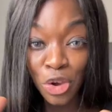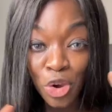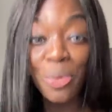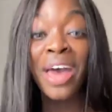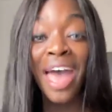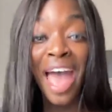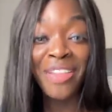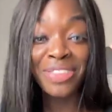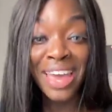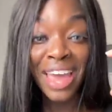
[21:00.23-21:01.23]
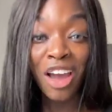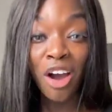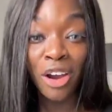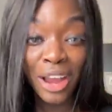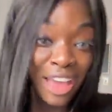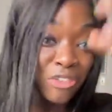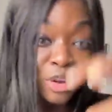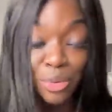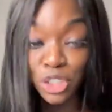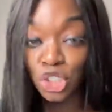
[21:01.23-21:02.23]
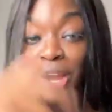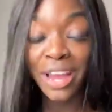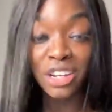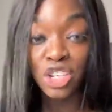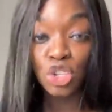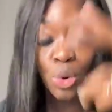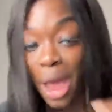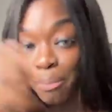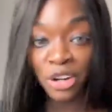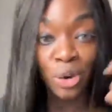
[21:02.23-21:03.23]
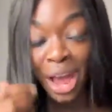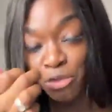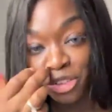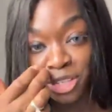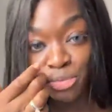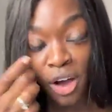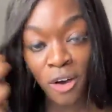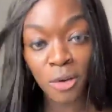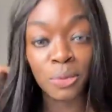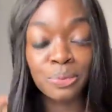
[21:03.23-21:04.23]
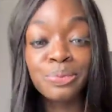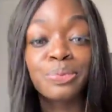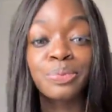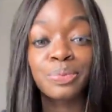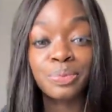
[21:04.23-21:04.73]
this hoop, and everyone's trying to scrap and grab for this ball.